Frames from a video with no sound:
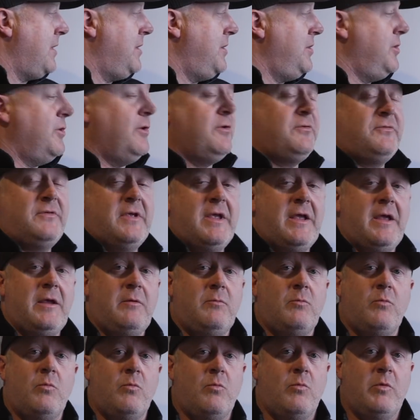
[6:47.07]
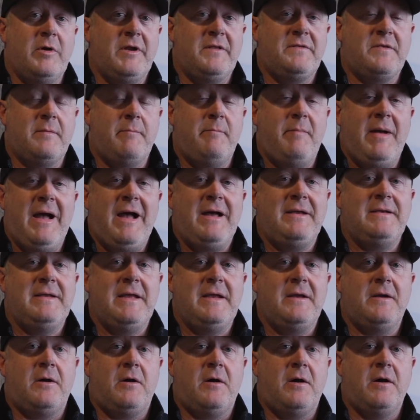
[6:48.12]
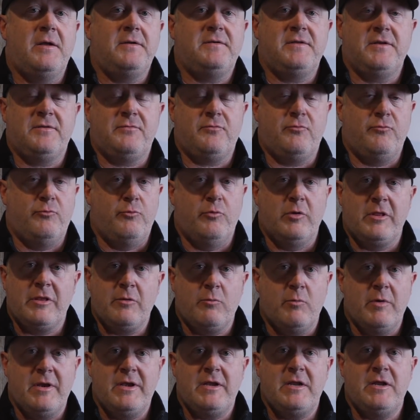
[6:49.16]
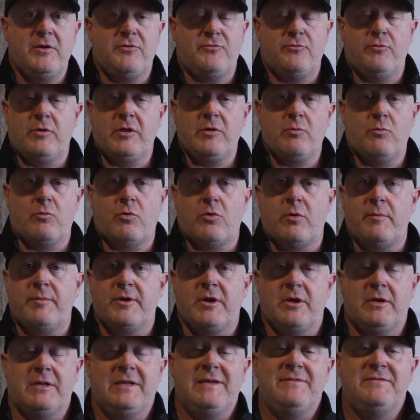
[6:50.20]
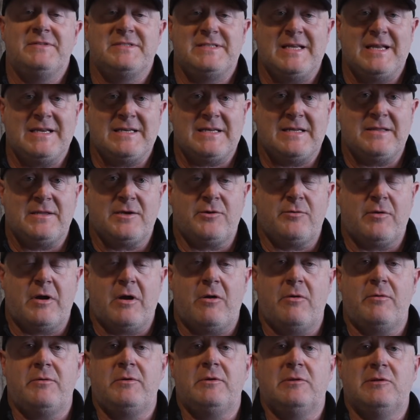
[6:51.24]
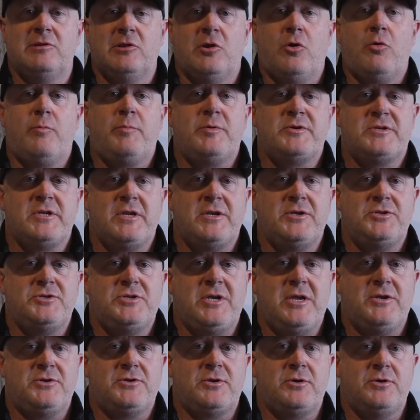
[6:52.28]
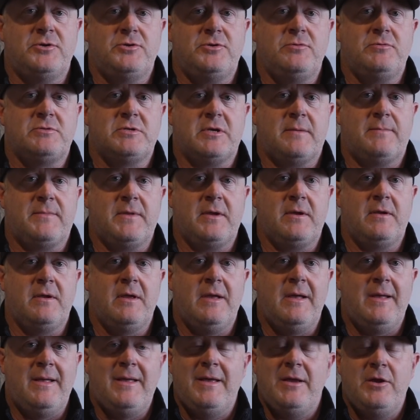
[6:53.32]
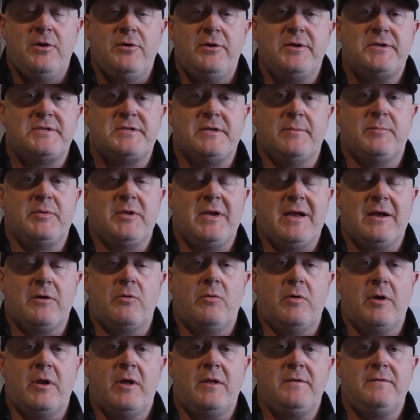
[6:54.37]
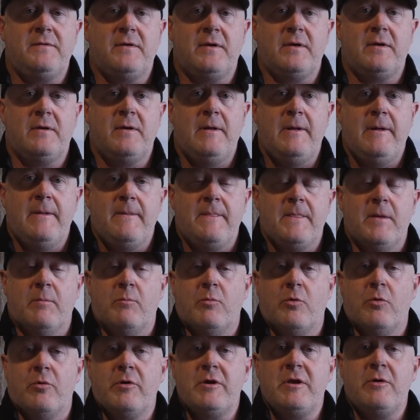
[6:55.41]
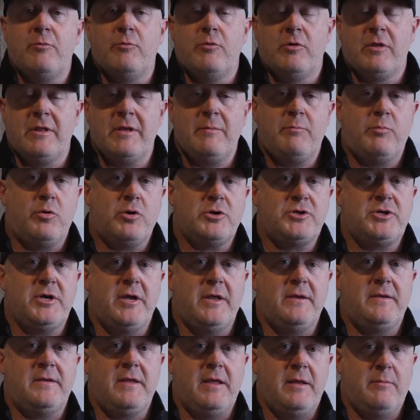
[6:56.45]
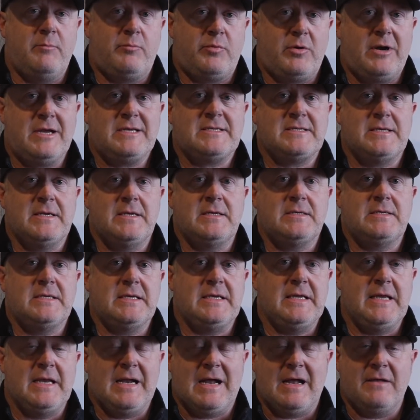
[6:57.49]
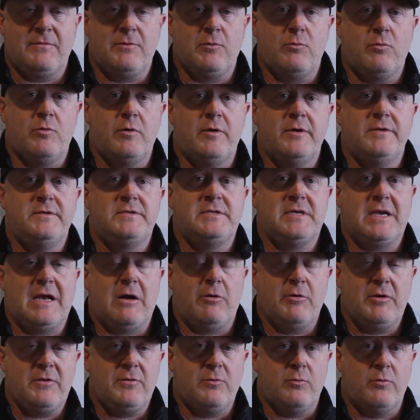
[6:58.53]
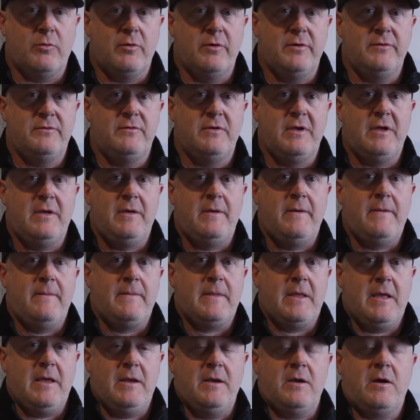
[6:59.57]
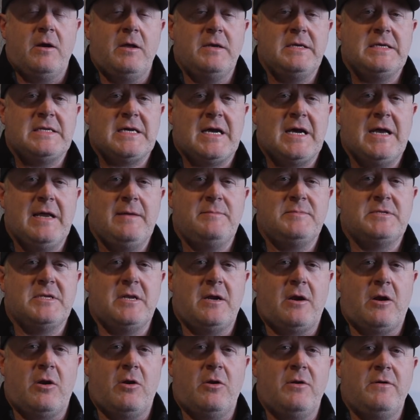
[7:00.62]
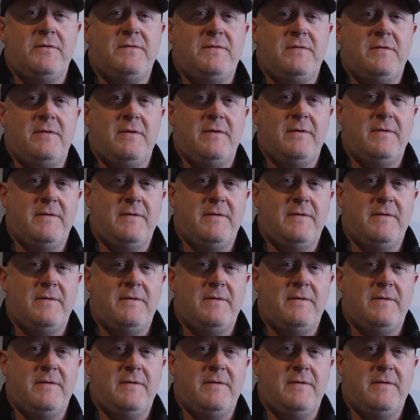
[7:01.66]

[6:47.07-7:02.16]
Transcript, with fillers: you're saying when it's a bad day to hunt, it's really windy, it's really warm, you're going to leave scent on the ground, low percentage chance you're going to shoot something, you're just simply not going hunting. The more you really push it and press it to get on the woods, out in the woods, and hunt times that aren't